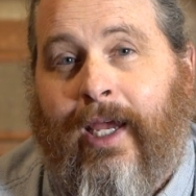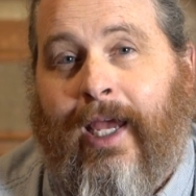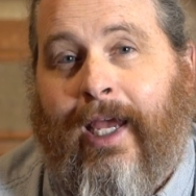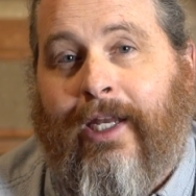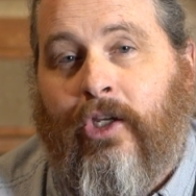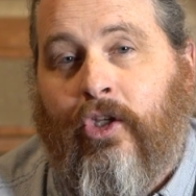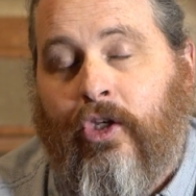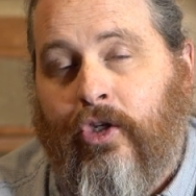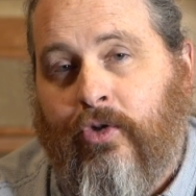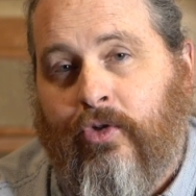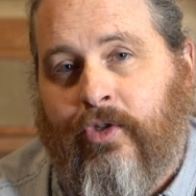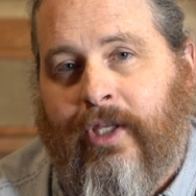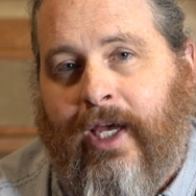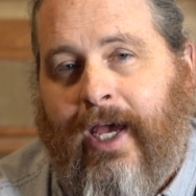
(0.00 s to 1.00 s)
and
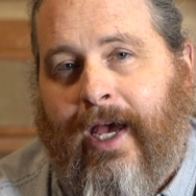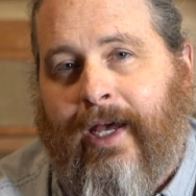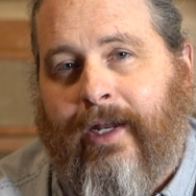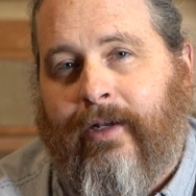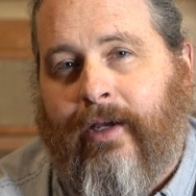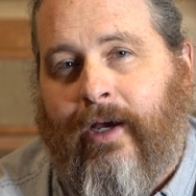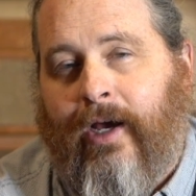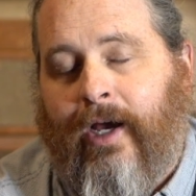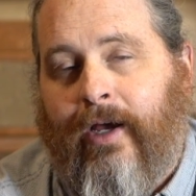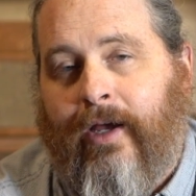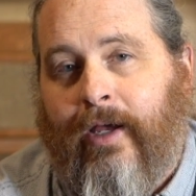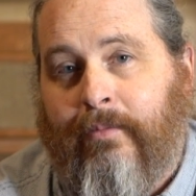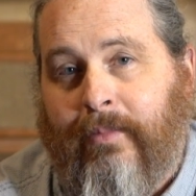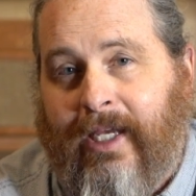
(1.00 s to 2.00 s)
use that
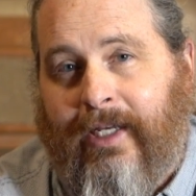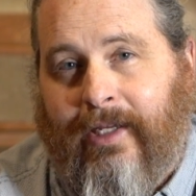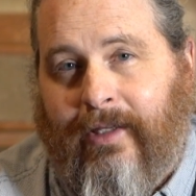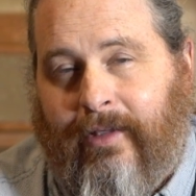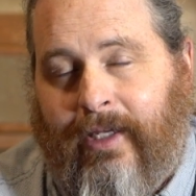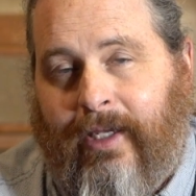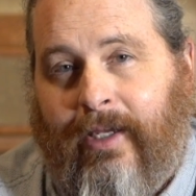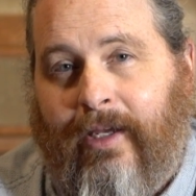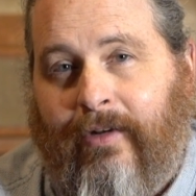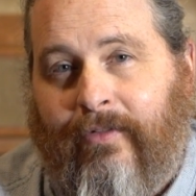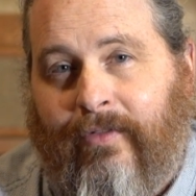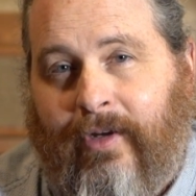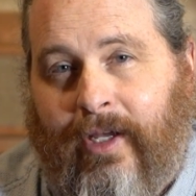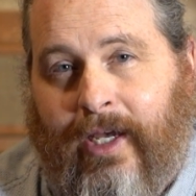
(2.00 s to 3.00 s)
immediately
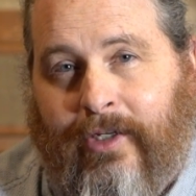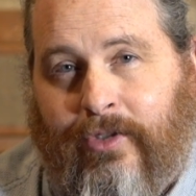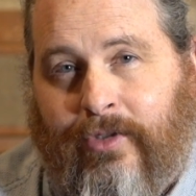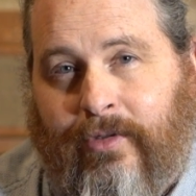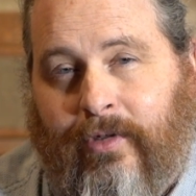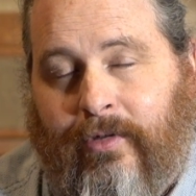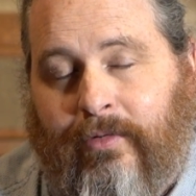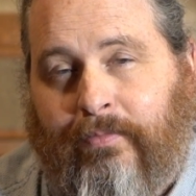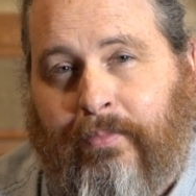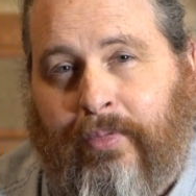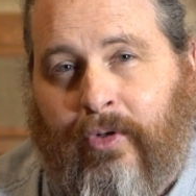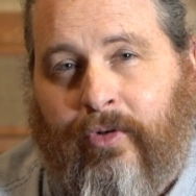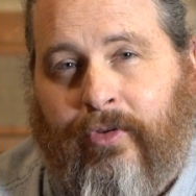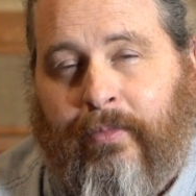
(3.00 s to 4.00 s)
and as
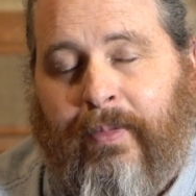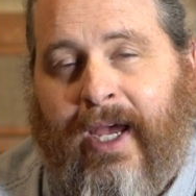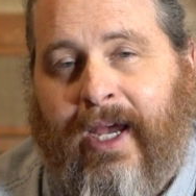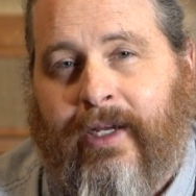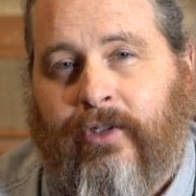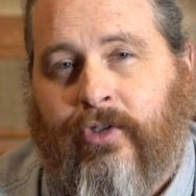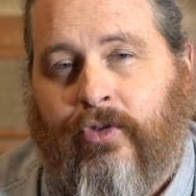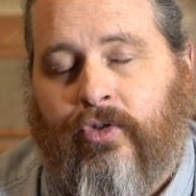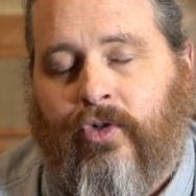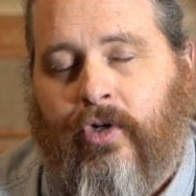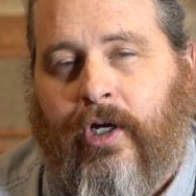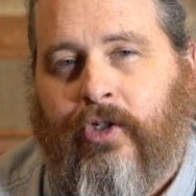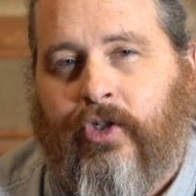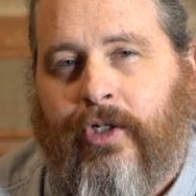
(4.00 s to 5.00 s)
per the package
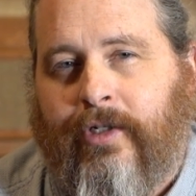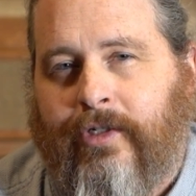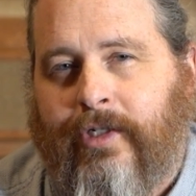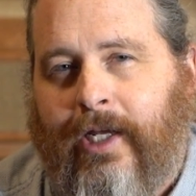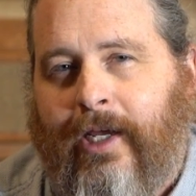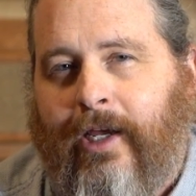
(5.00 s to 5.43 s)
instructions.